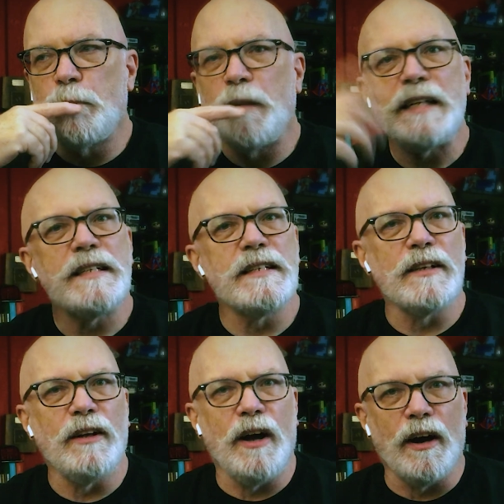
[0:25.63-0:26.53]
bless his
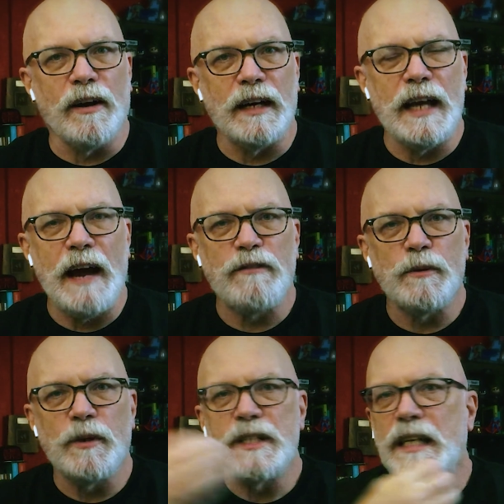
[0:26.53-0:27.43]
little heart,
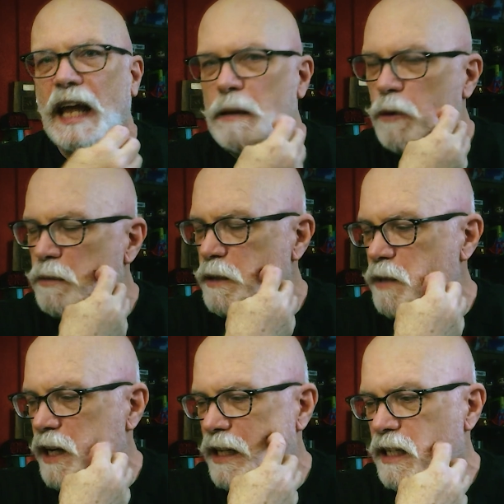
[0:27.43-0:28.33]
afterwards he came up to
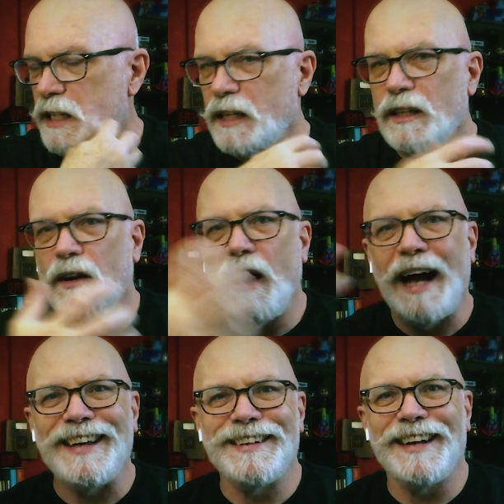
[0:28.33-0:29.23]
me and he said, you know,
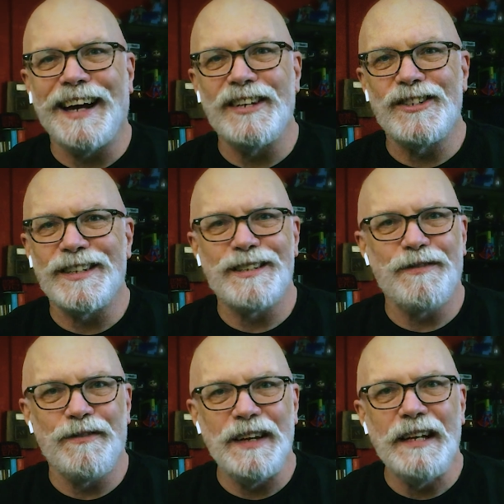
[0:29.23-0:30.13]
I just
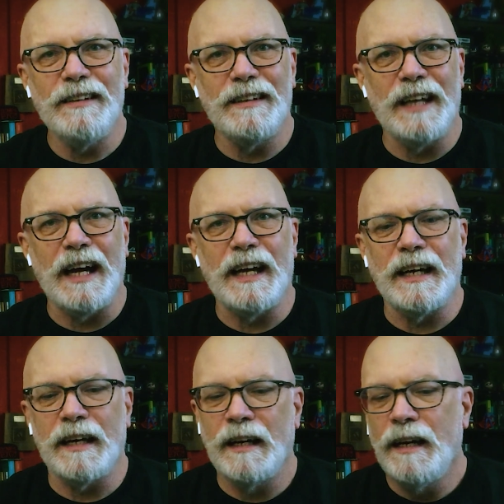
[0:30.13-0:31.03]
feel
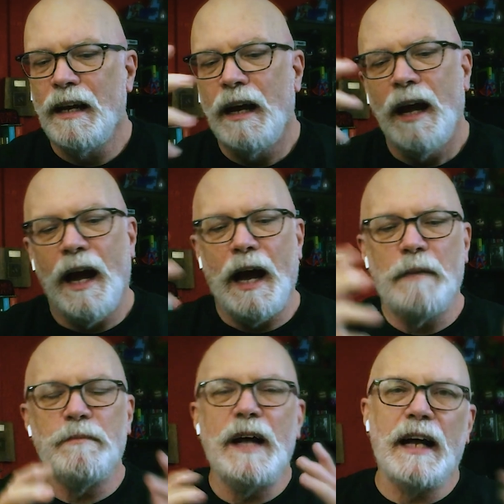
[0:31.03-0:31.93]
like
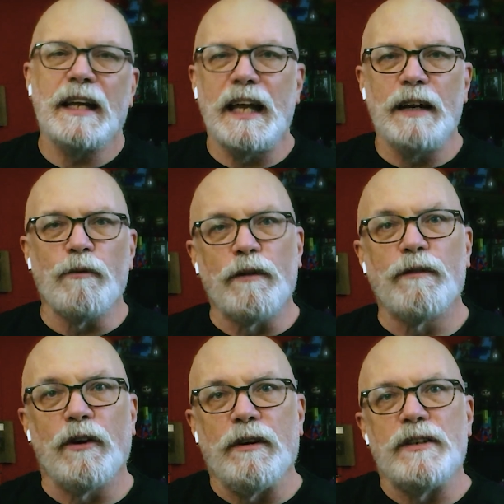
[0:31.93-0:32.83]
I'm not getting
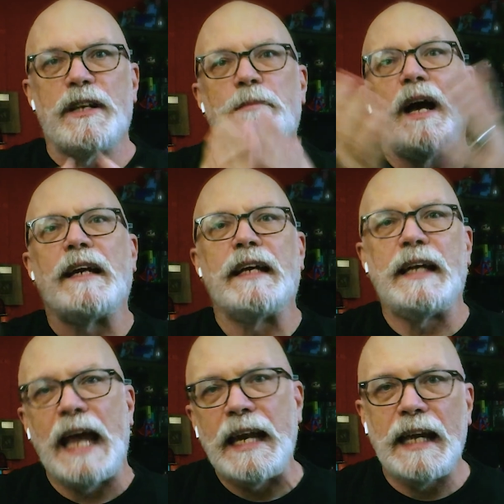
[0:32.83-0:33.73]
referrals. I'm not
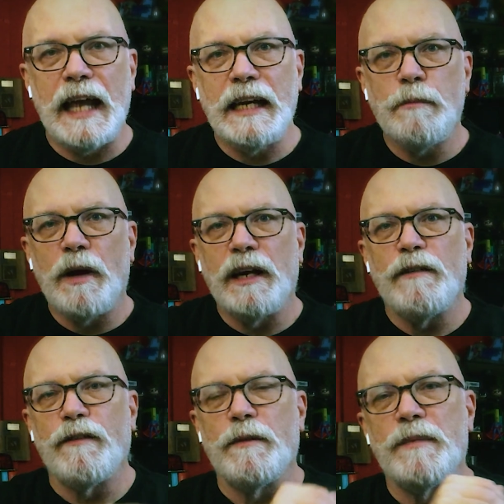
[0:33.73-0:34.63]
getting anybody
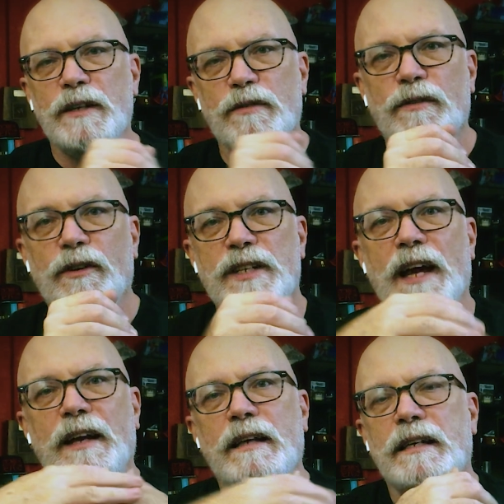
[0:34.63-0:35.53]
from these referrals.
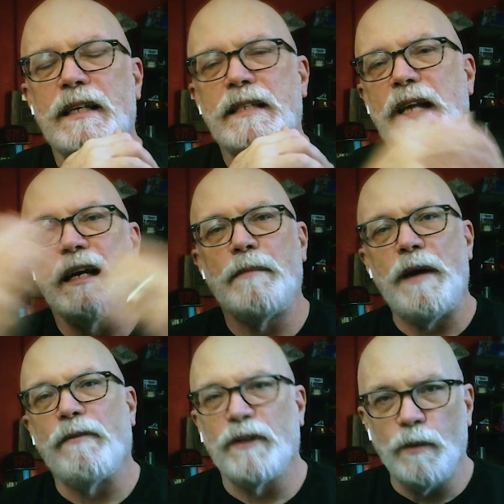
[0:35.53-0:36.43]
I stand up
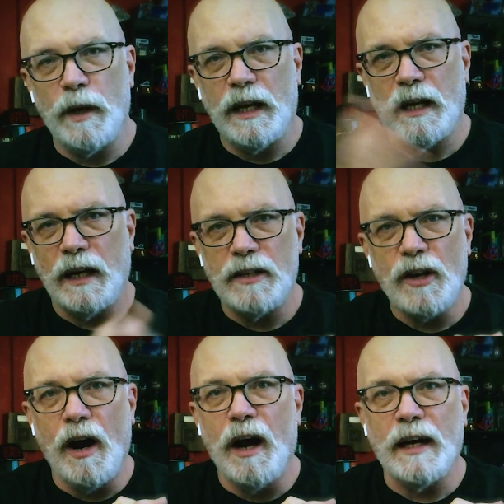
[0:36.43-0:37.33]
every week and I
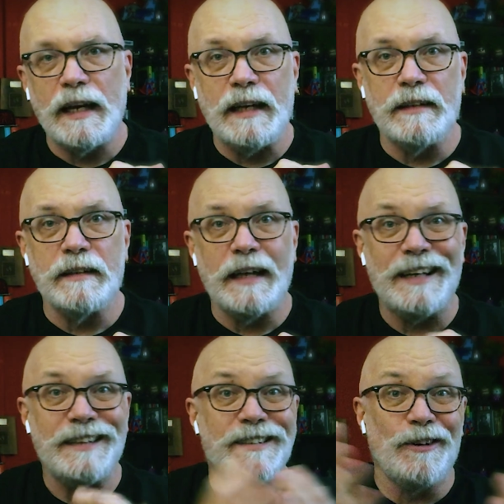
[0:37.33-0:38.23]
talk and
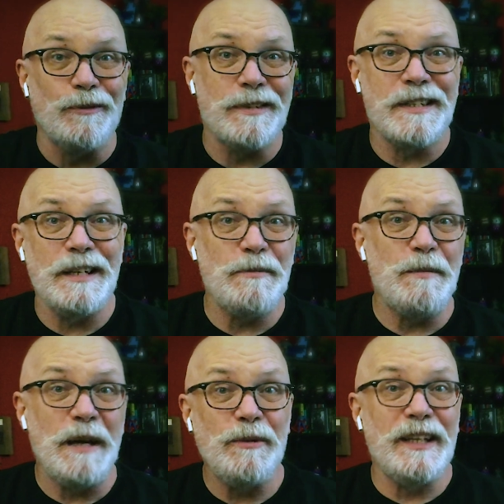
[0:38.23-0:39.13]
I don't seem to
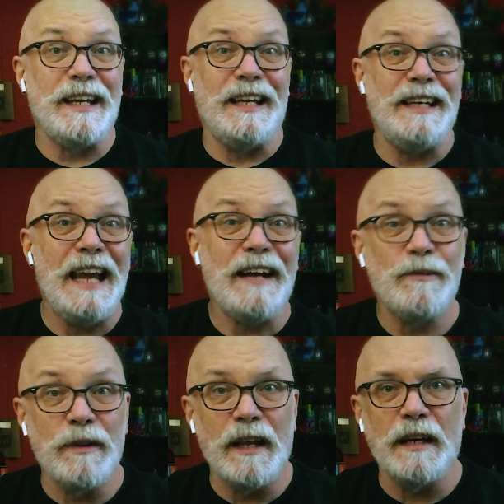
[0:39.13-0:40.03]
be able to connect
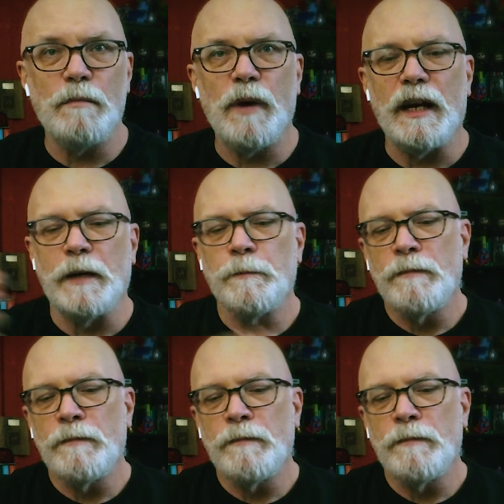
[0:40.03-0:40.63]
with anybody.